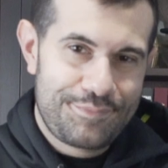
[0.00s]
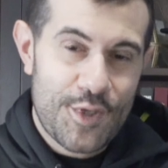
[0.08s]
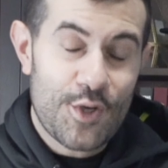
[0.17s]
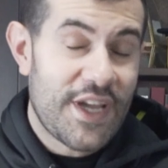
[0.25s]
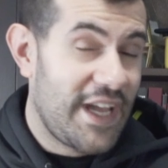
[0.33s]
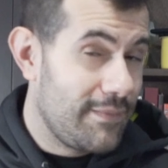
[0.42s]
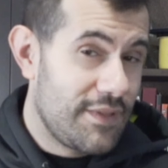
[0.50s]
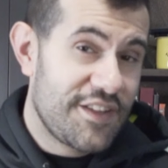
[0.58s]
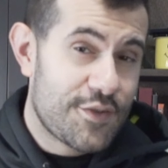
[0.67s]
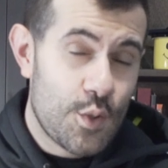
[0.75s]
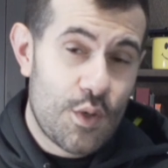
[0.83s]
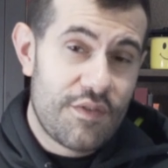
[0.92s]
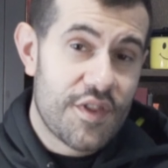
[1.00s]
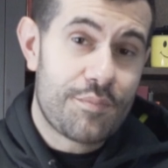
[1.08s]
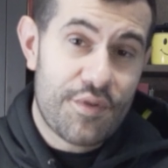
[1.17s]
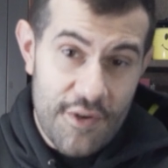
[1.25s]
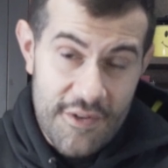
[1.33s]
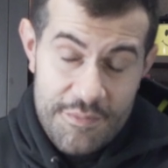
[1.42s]
Okay, let's go over the
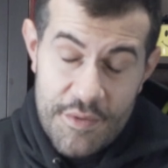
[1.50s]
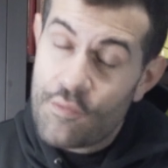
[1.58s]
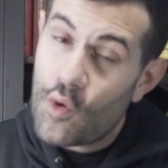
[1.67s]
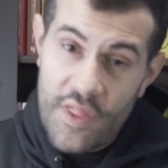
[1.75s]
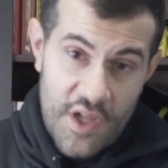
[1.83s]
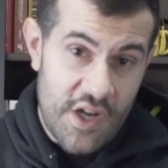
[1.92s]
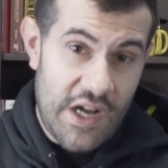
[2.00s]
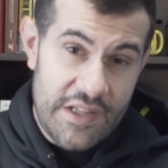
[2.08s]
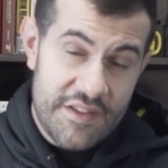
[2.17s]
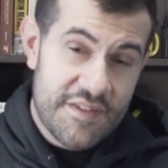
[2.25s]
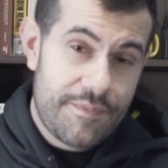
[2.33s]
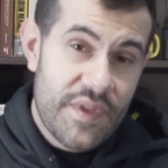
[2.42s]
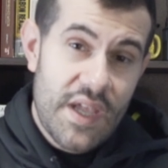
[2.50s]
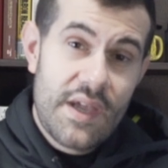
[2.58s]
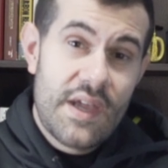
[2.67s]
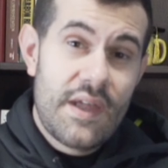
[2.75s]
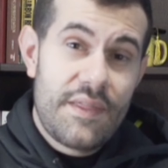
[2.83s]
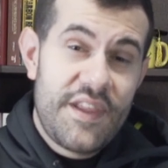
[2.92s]
pros before the cons.
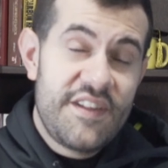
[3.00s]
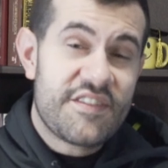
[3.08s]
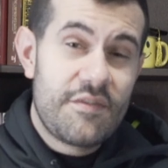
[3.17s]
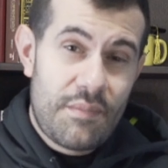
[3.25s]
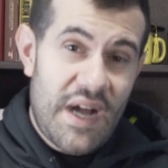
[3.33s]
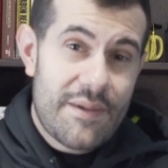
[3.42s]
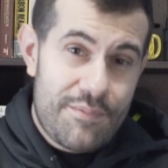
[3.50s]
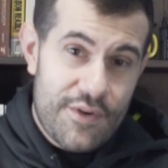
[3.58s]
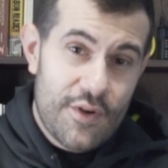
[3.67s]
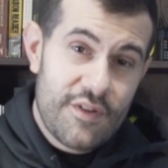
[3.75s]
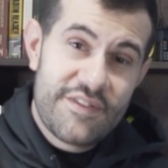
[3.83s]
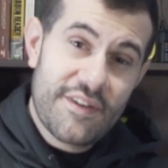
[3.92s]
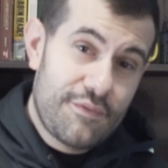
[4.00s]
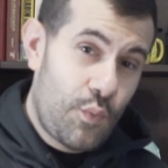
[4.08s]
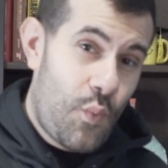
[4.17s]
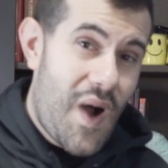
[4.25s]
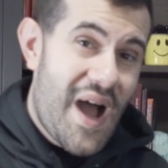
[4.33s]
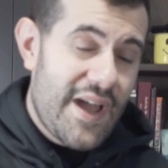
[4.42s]
These are my pros
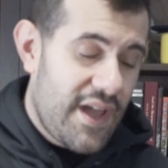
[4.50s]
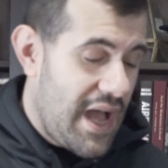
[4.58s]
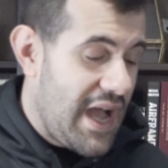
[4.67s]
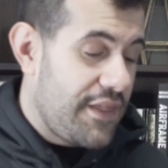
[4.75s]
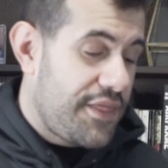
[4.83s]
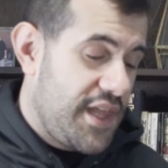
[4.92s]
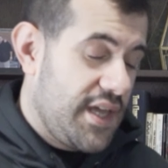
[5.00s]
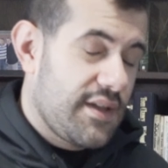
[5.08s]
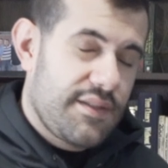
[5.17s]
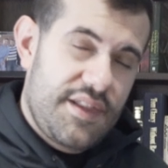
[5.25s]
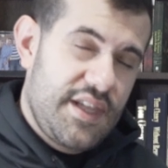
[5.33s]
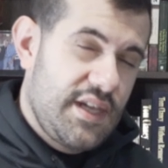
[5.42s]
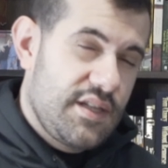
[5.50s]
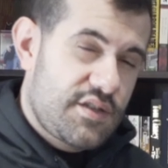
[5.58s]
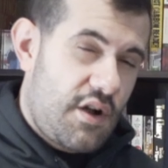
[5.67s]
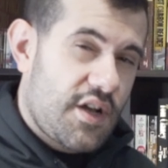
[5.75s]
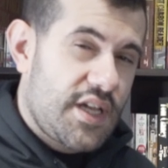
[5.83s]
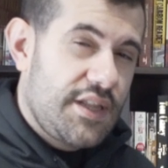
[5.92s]
of why I think the
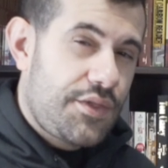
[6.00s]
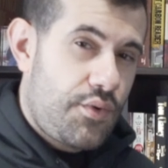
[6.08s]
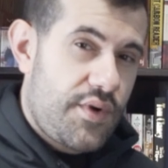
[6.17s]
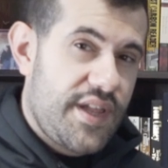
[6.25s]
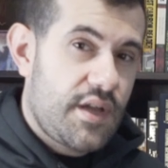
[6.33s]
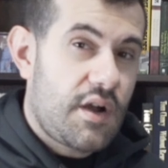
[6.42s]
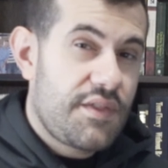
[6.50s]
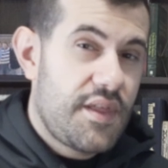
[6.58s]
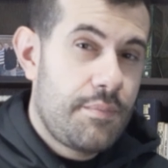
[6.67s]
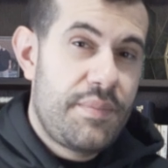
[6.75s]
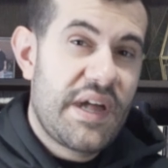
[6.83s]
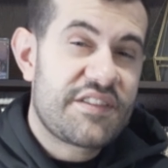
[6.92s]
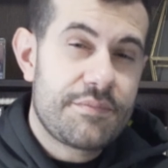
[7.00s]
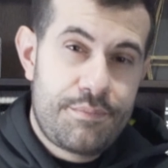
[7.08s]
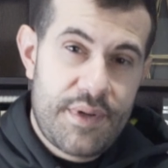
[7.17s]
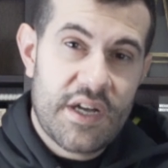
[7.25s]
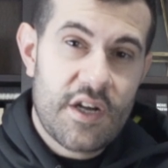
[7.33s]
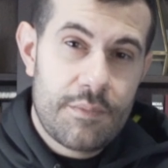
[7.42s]
Targhee 3 are the best
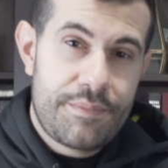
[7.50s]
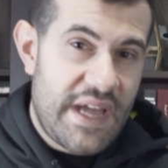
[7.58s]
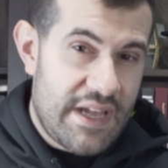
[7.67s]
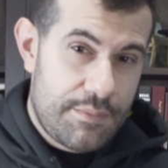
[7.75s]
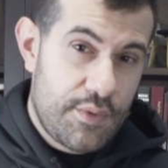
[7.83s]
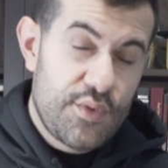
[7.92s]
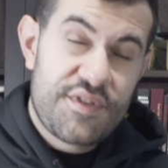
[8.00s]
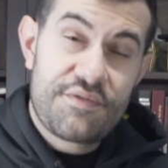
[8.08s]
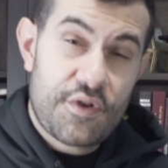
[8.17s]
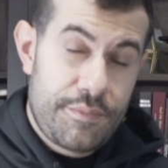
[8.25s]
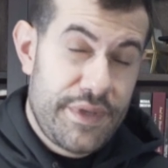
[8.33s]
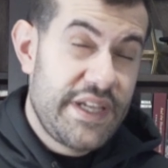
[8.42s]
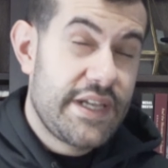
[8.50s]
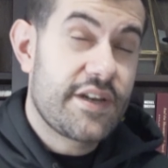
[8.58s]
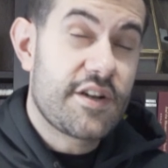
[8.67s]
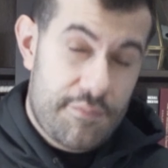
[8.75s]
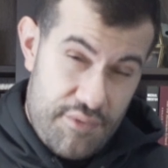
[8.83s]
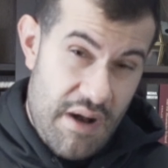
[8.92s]
bug out bag boots for
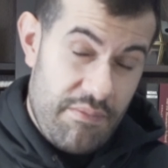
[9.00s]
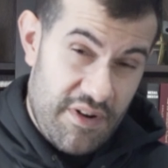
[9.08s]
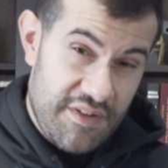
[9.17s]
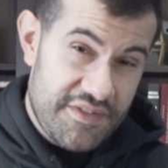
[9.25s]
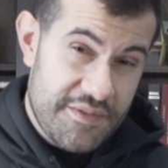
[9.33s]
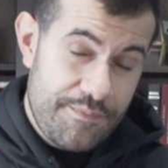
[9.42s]
beginner preppers.